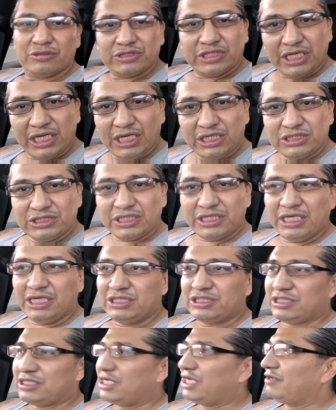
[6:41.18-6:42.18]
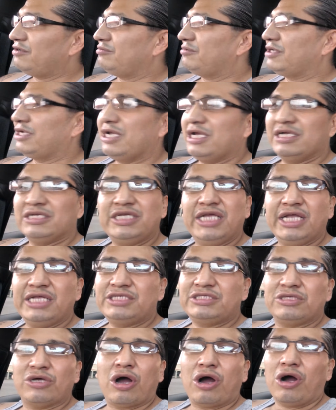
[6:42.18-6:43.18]
Teach each and everybody.
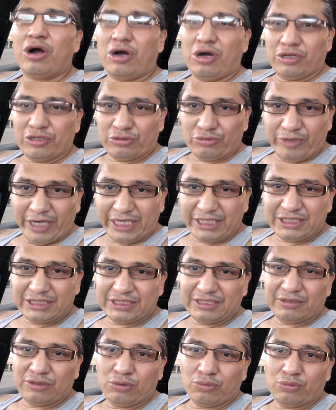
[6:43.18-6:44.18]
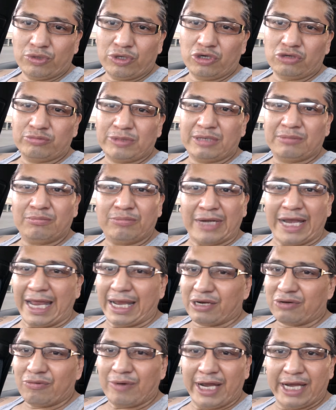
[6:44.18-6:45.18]
Teach all the races of the world, man,
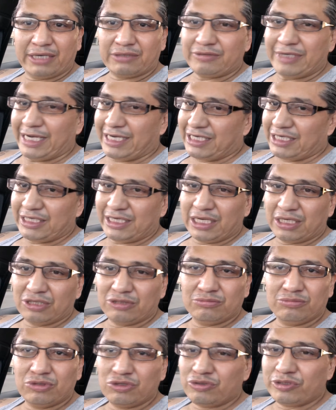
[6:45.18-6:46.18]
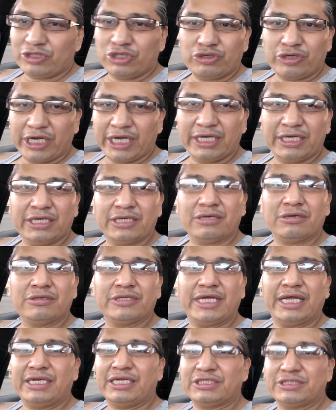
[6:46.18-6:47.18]
black, white, red, and yellow, blue, and green.
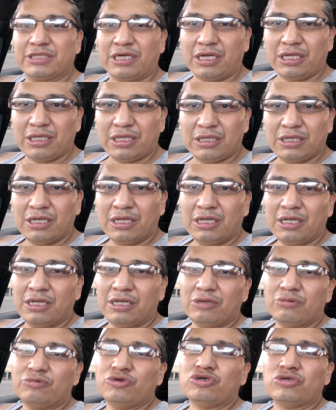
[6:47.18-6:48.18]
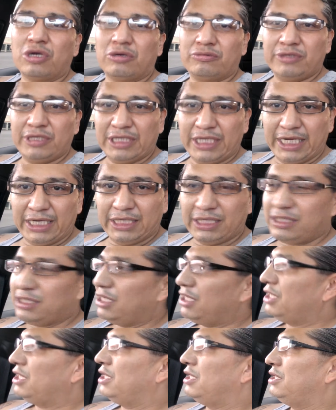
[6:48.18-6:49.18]
That it's all, related.
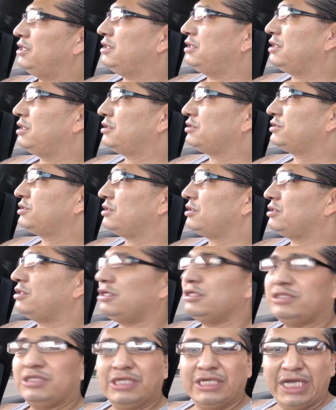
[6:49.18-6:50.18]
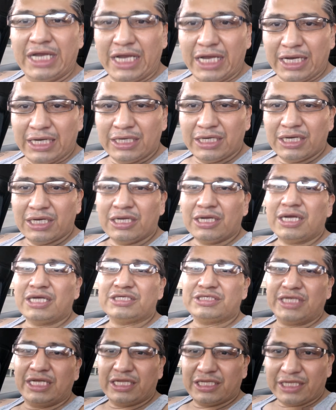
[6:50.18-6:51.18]
So today I
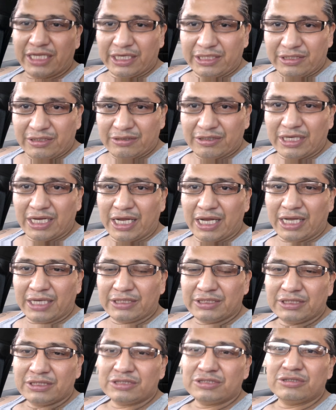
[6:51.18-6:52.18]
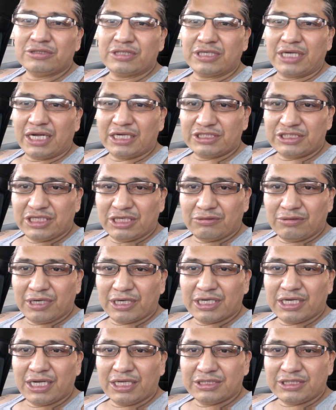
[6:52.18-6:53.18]
say thank you, God.
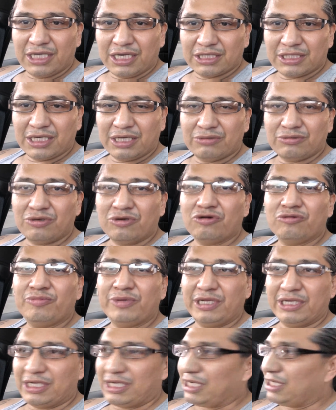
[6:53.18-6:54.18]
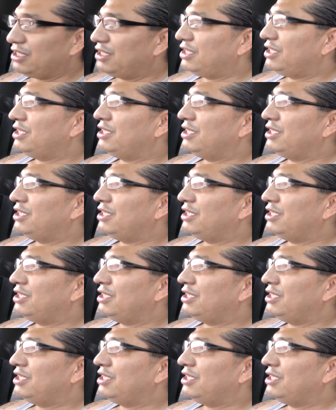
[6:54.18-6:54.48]
Tenkashla Wakantanka Wopila.